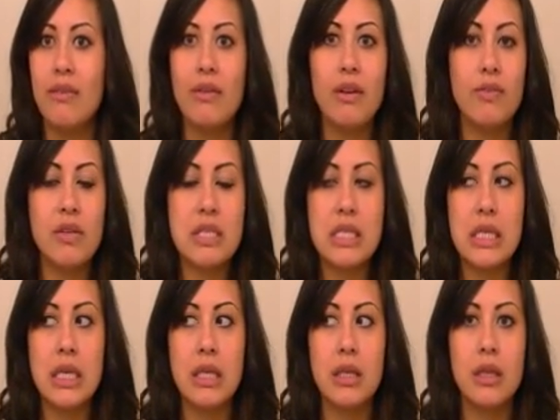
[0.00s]
even if it's
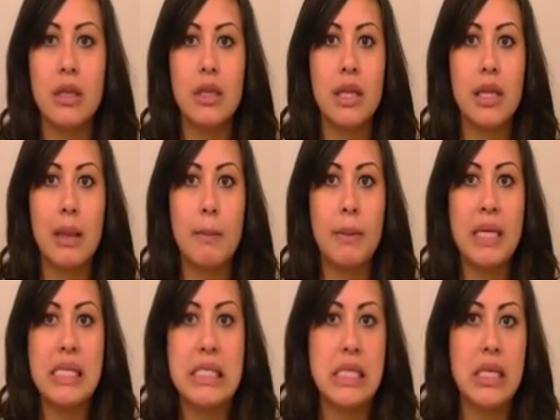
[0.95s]
in the
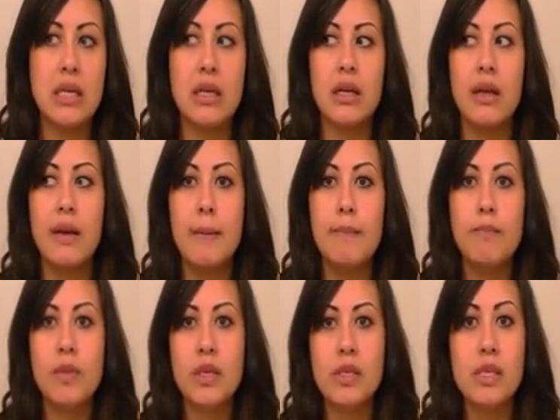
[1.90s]
blazing
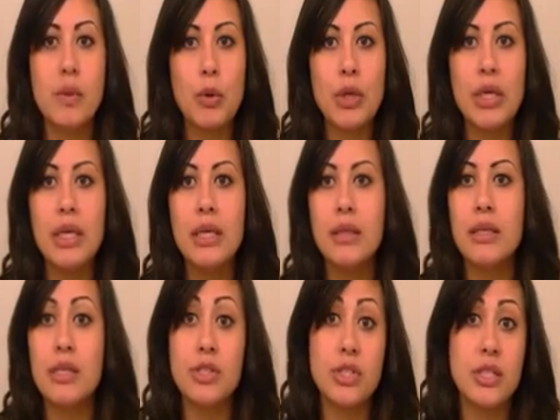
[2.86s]
summer heat.
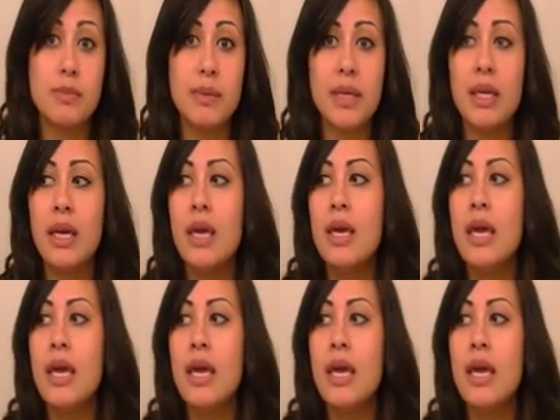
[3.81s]
That's just me.